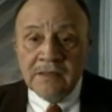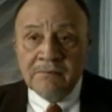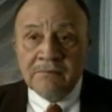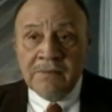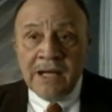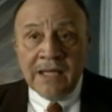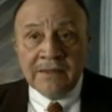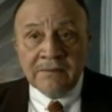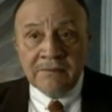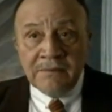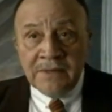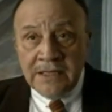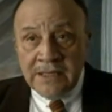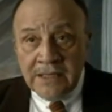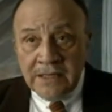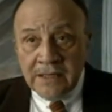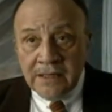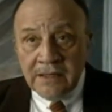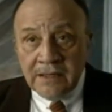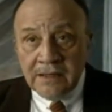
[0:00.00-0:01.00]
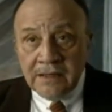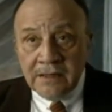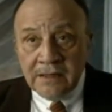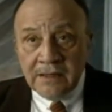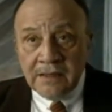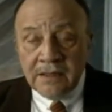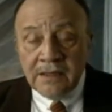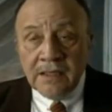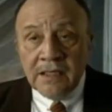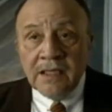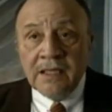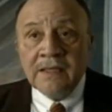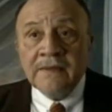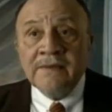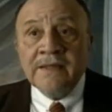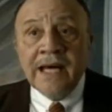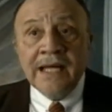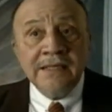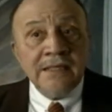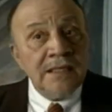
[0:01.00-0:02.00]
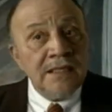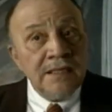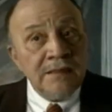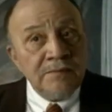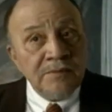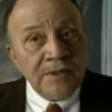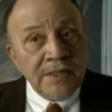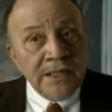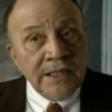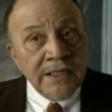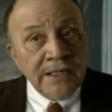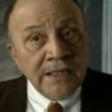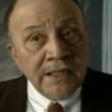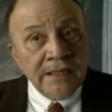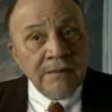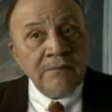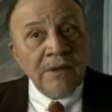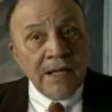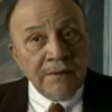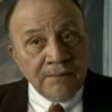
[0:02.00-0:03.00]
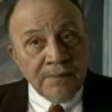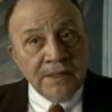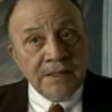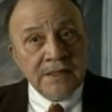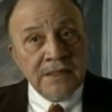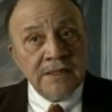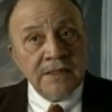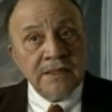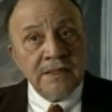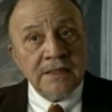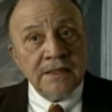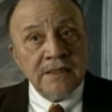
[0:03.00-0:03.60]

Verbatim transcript: by the media non-deliberately, in my opinion,